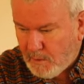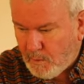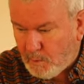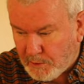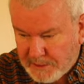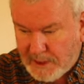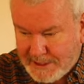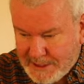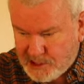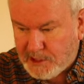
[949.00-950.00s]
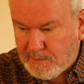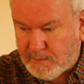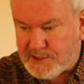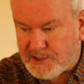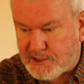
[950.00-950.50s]
One initially
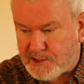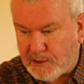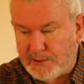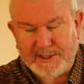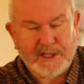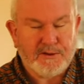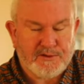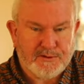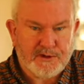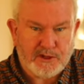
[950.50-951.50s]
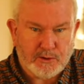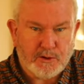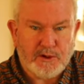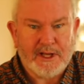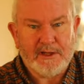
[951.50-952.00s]
was to show that the house was
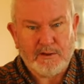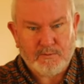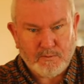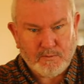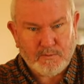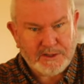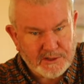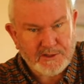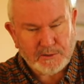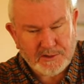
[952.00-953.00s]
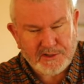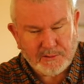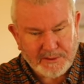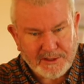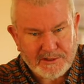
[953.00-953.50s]
insured and which insurance
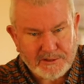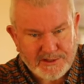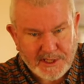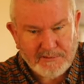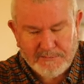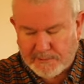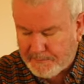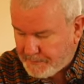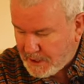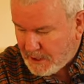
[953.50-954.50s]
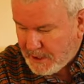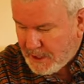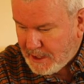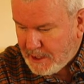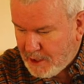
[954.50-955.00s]
company you should send for.
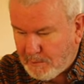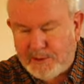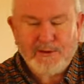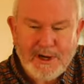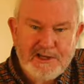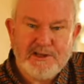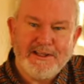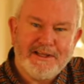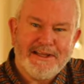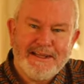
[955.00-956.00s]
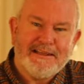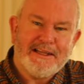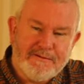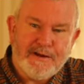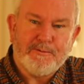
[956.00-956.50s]
But gradually they
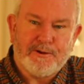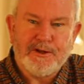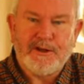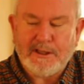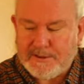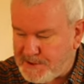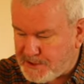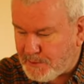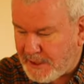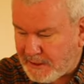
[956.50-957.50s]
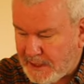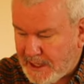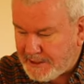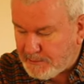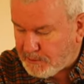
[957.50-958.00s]
developed other lives as well.
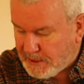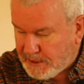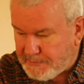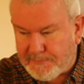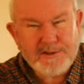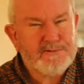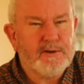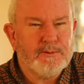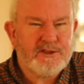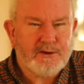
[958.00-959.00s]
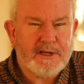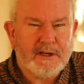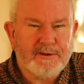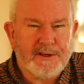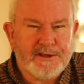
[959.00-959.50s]
They were really the first form of street
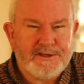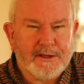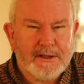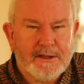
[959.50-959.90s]
advertising.